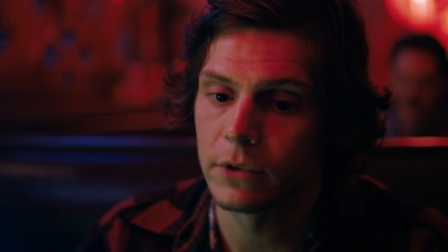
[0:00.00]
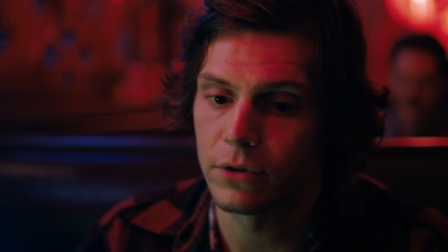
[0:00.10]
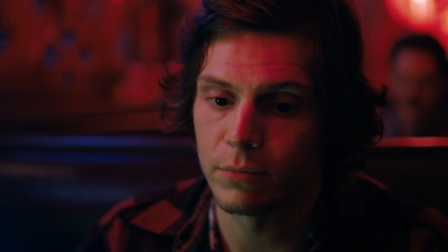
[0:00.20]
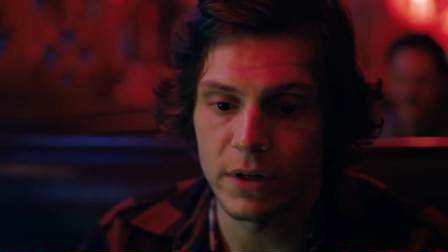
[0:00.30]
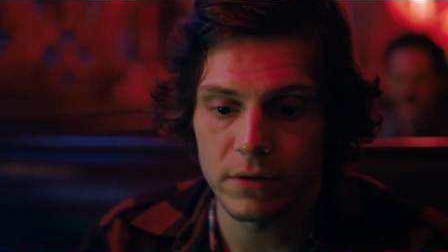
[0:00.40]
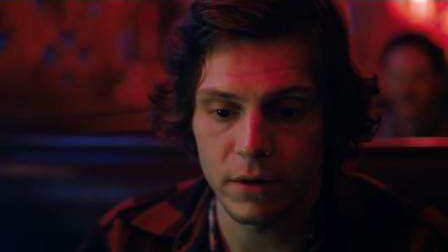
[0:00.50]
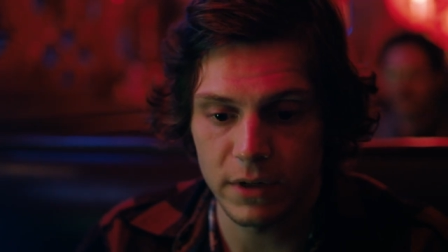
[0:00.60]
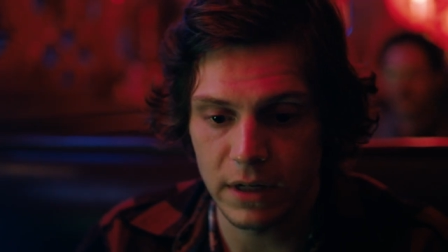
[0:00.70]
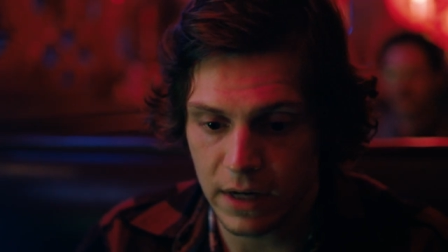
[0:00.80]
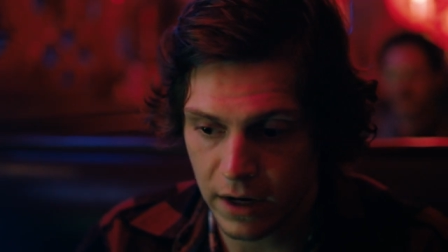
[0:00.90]
This would be
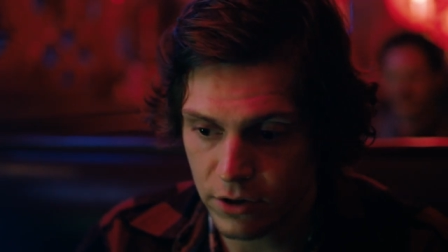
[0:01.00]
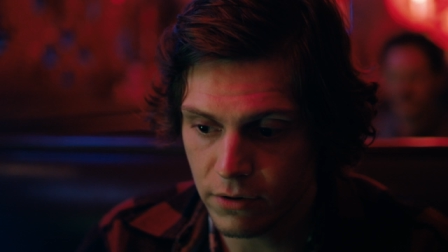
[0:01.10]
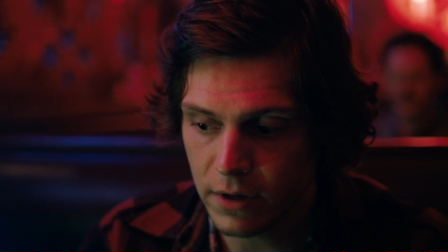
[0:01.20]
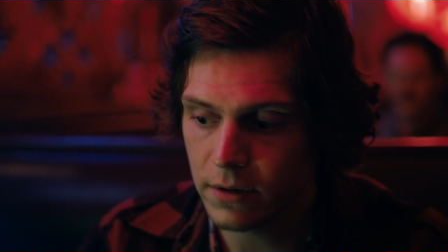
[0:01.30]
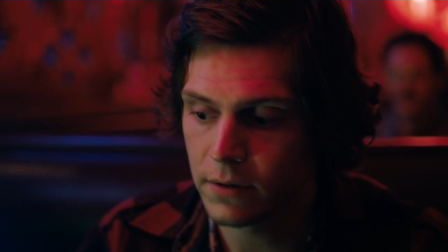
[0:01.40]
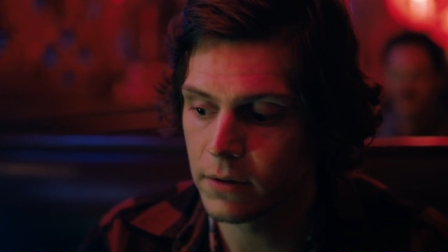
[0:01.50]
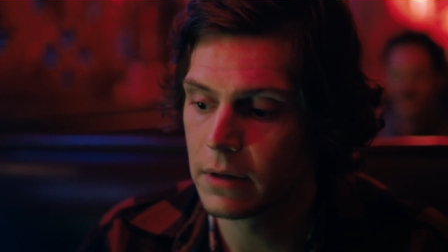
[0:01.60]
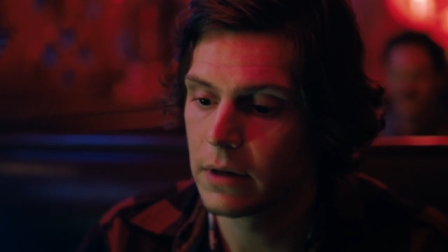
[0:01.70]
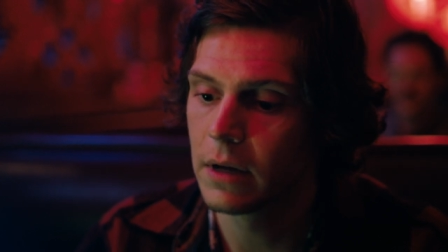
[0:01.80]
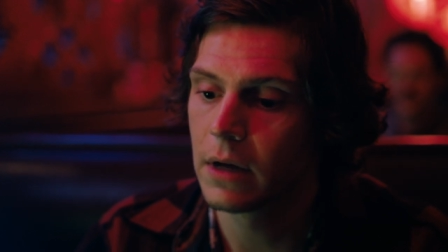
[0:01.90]
something dangerous
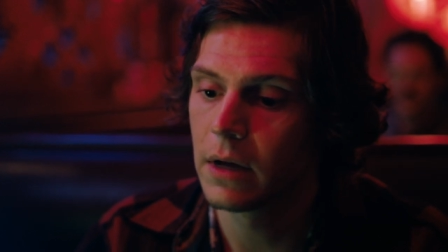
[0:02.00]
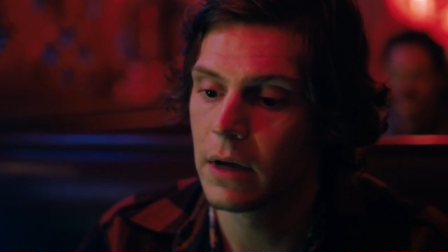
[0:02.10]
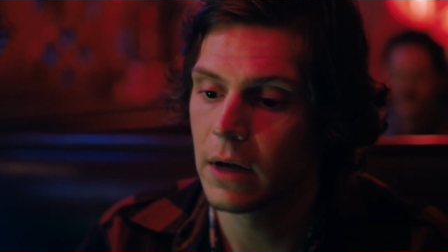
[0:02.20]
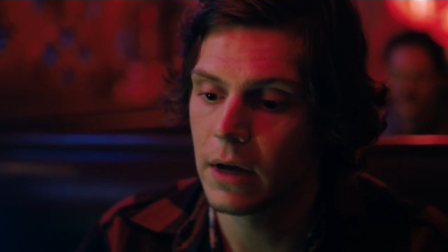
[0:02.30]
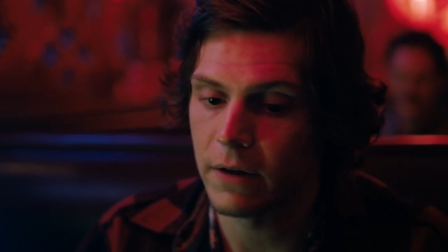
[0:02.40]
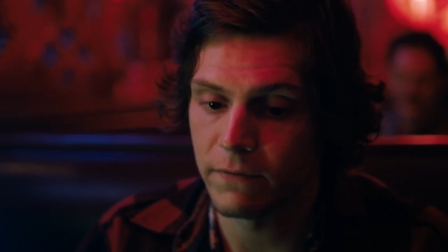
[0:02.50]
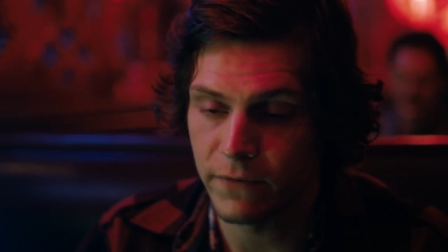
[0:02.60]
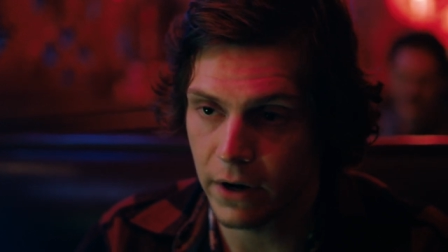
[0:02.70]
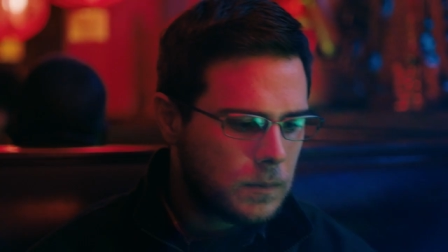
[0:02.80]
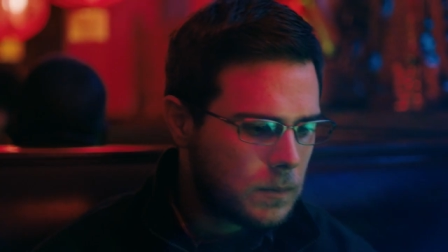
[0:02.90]
and
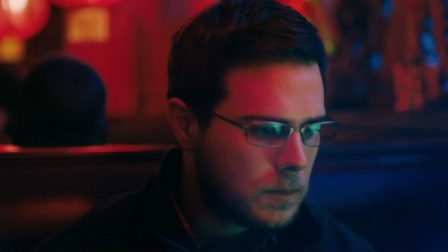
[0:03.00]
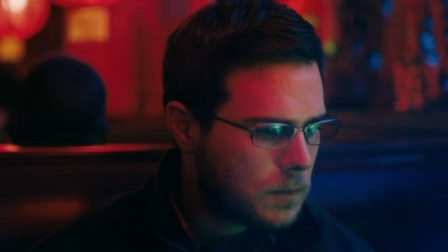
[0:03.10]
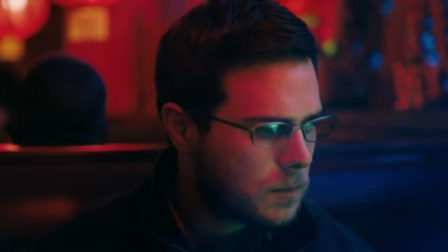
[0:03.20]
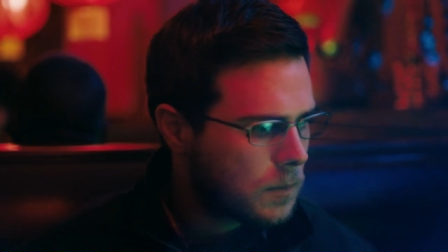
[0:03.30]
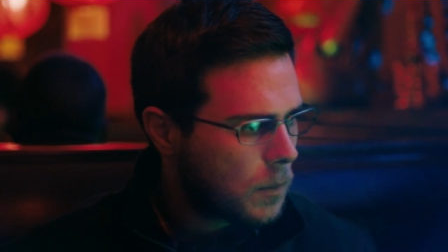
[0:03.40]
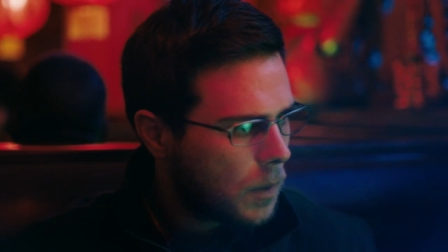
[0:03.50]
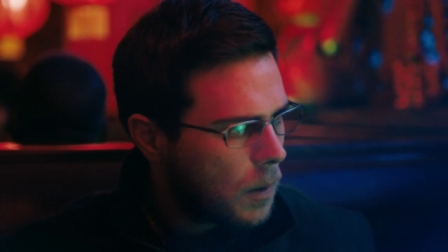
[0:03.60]
very exciting.